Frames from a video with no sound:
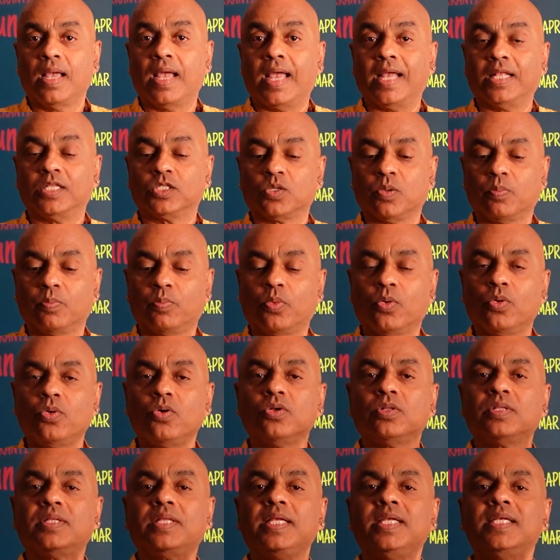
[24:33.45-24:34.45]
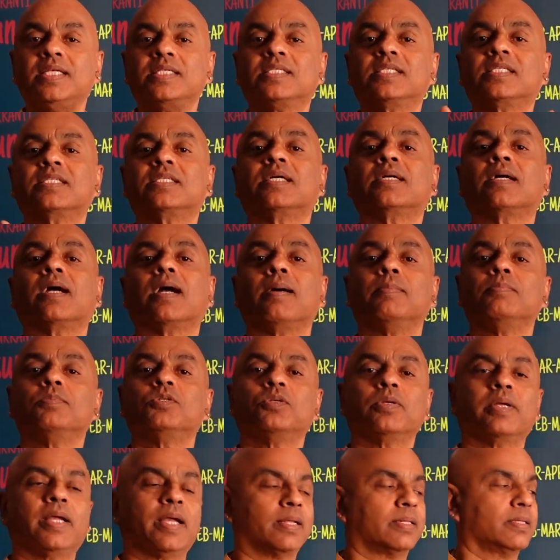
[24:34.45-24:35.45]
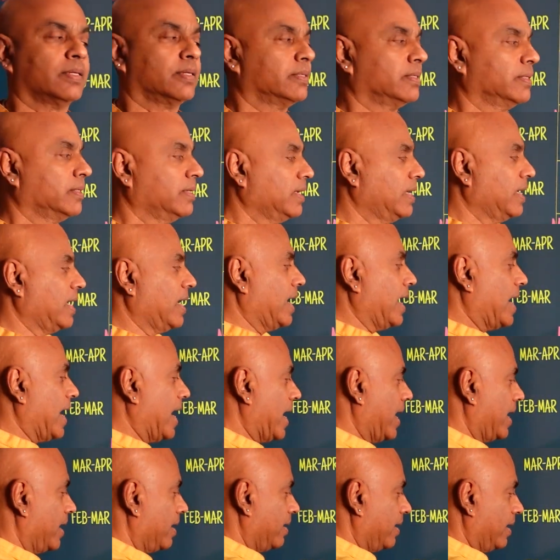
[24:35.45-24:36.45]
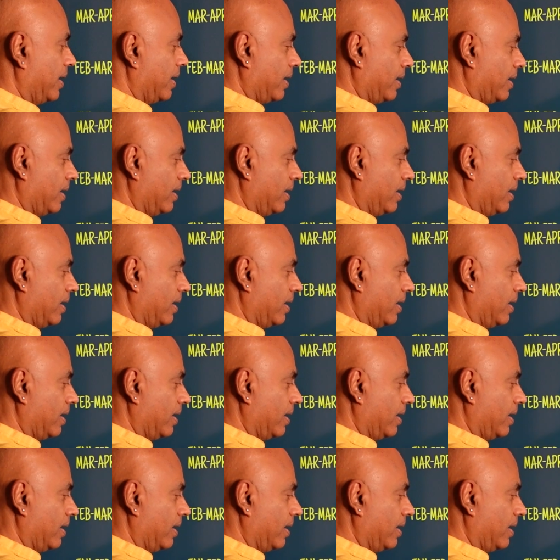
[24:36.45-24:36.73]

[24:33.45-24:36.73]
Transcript: And so both these come together and